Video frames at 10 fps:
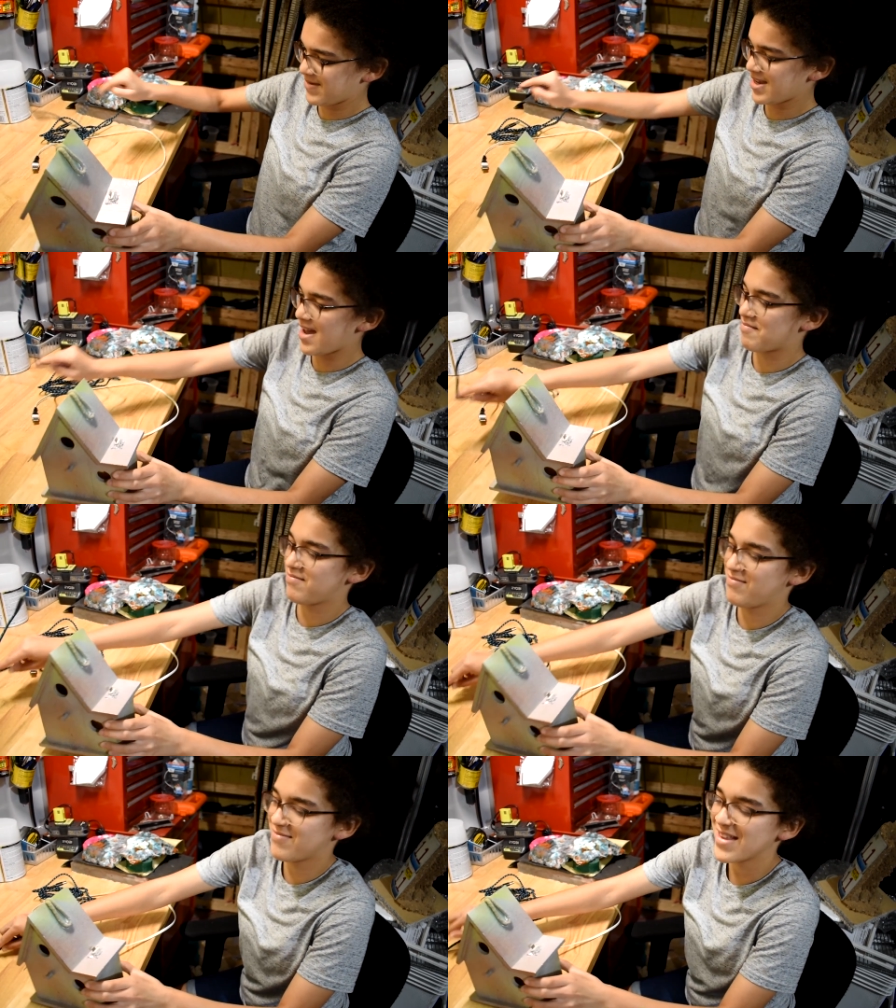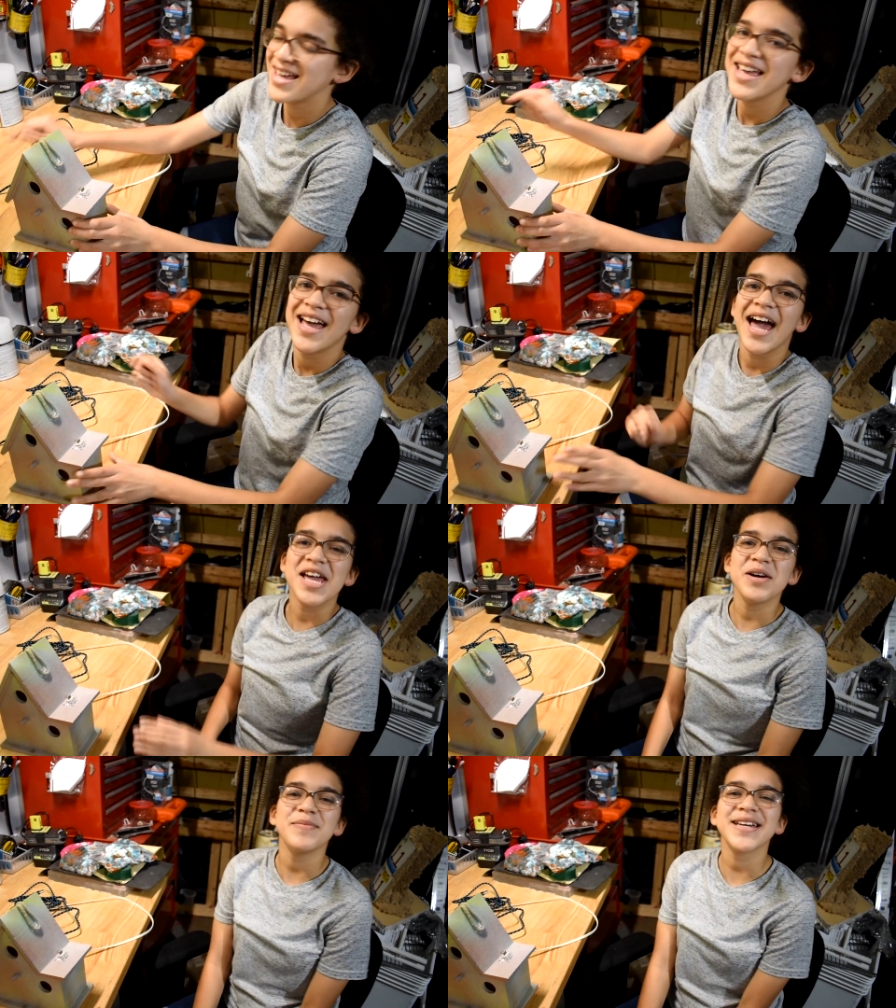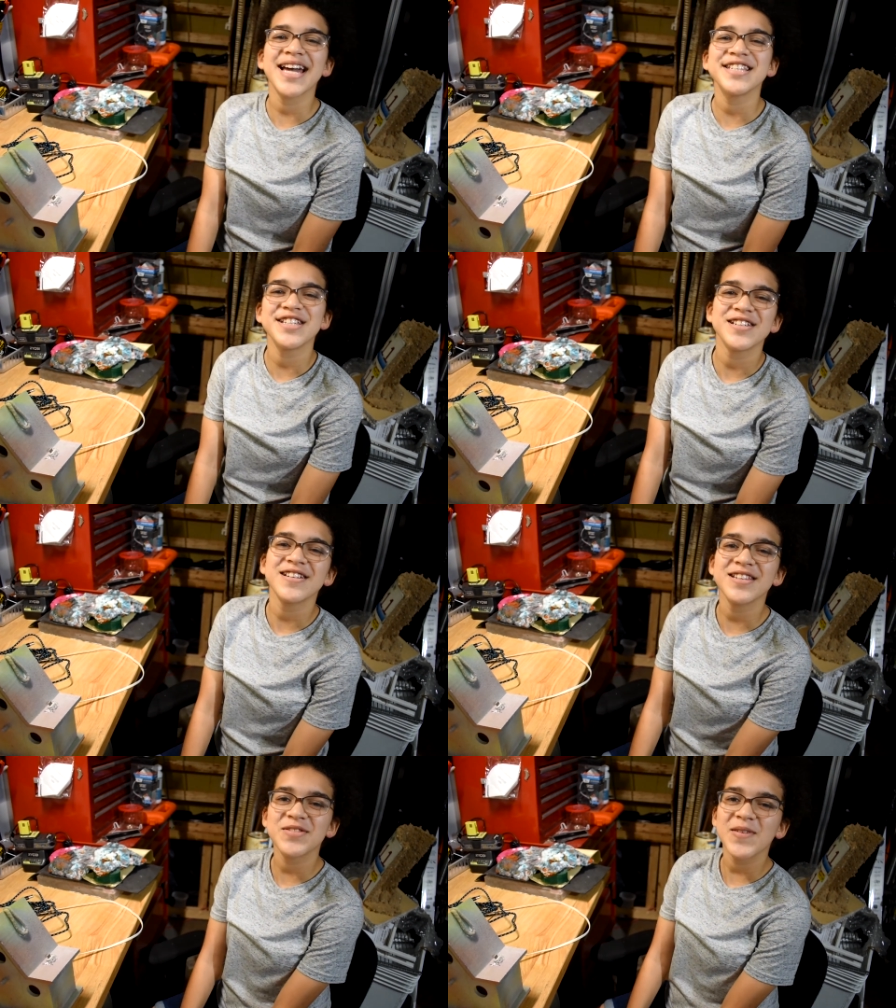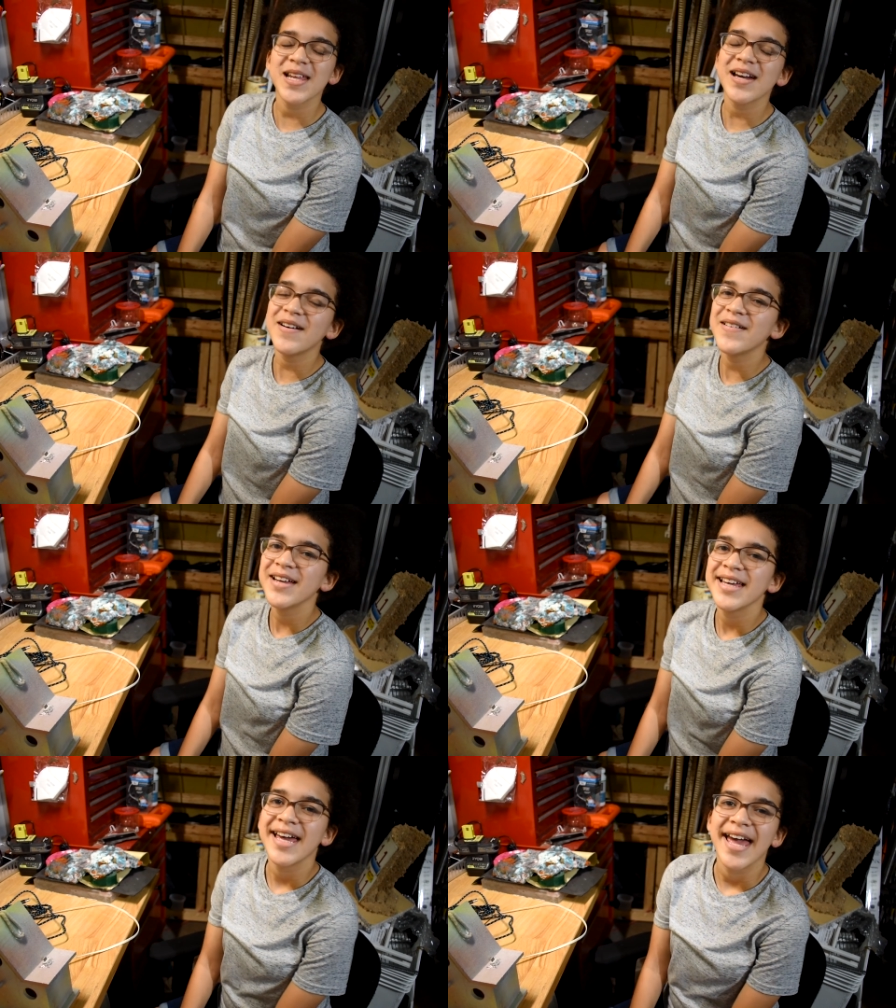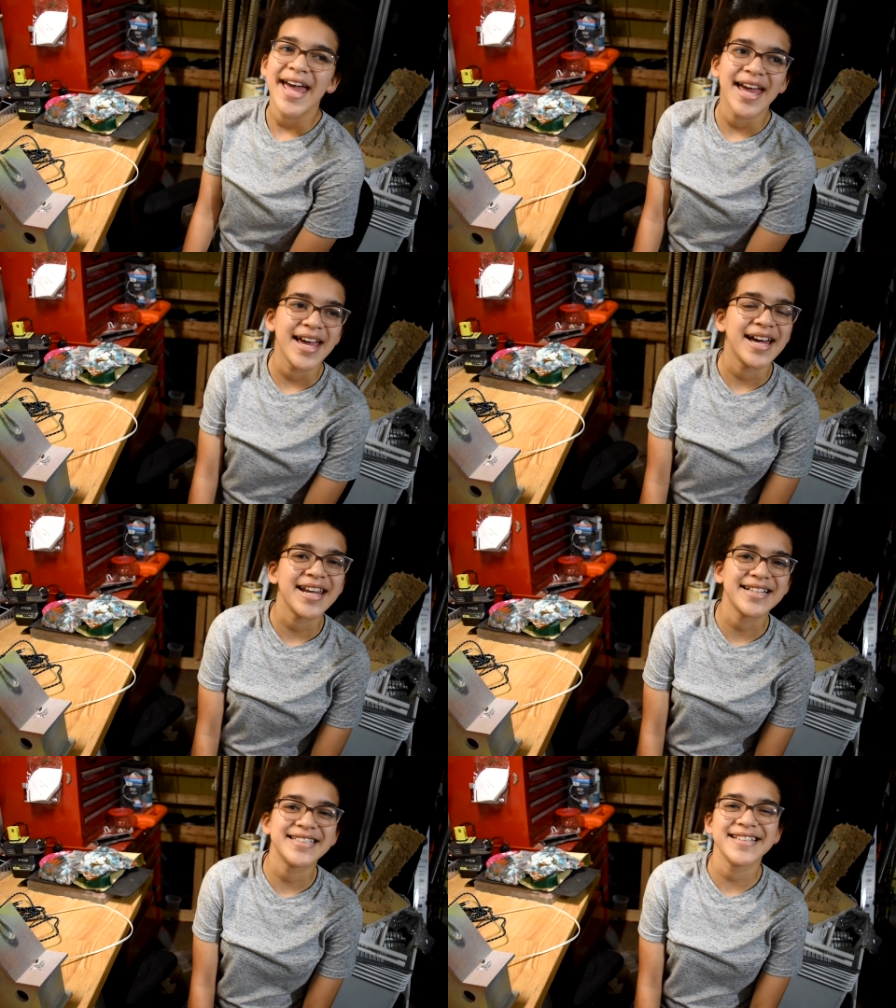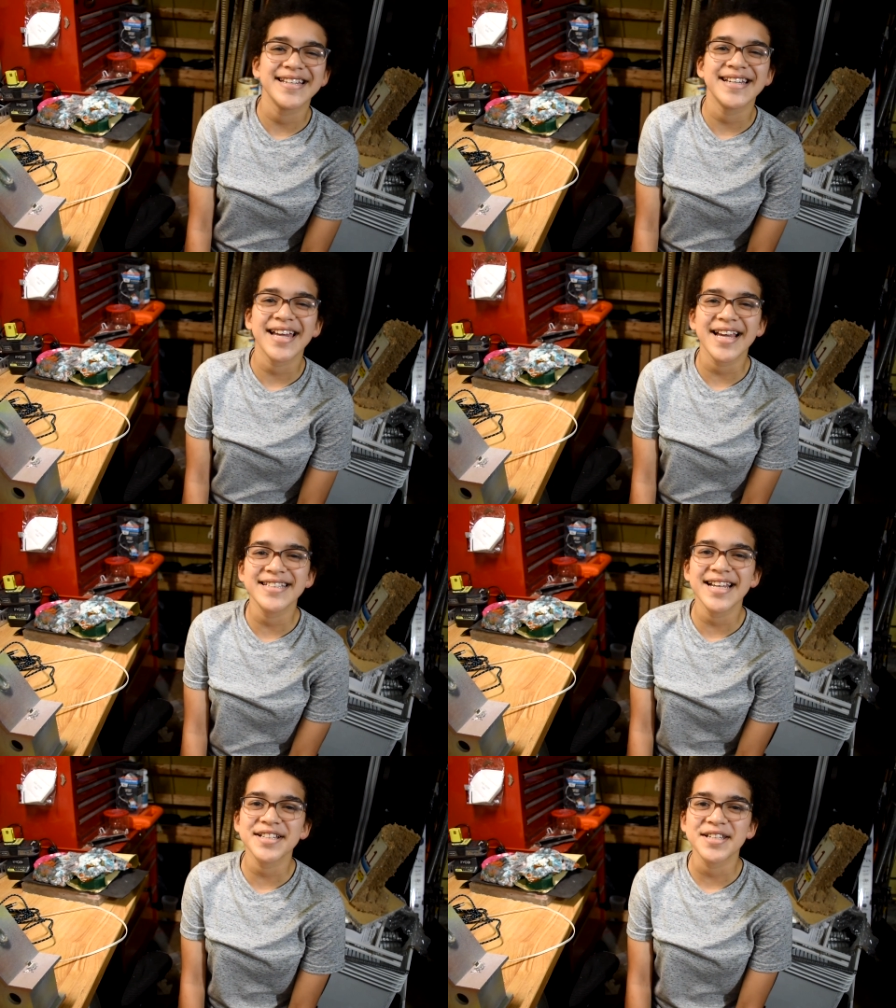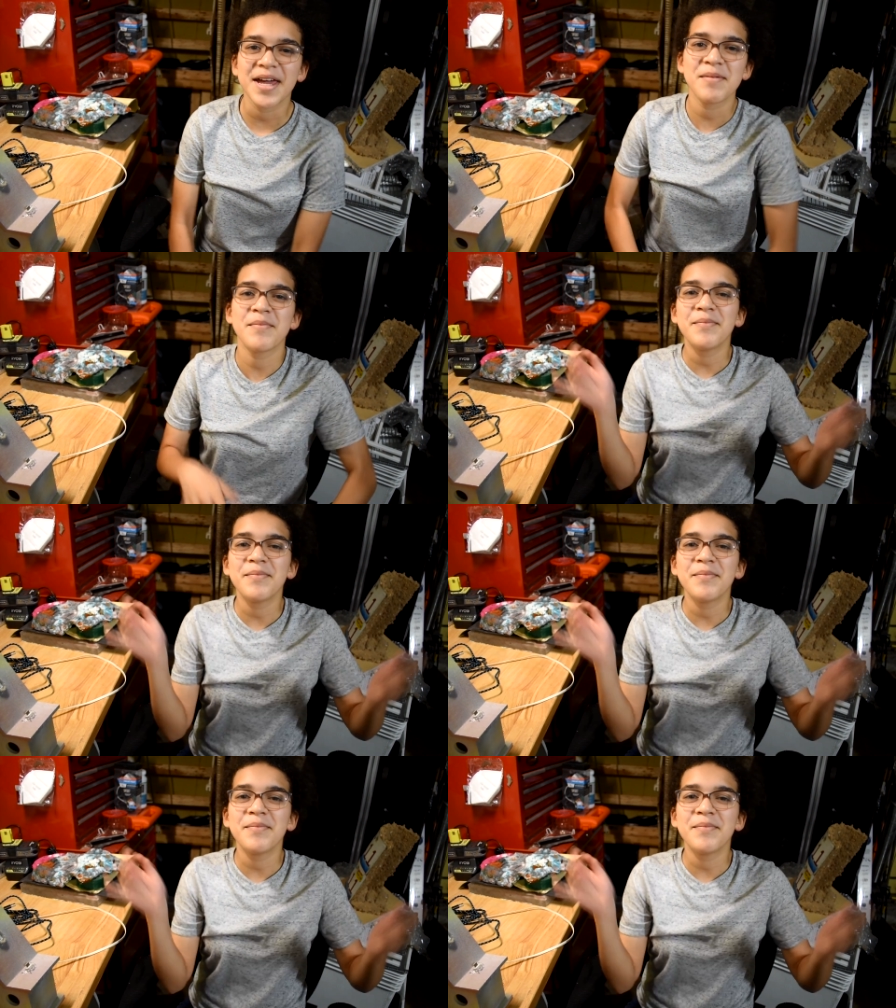yeah. I hope you guys enjoyed this video and I'll see you guys next time.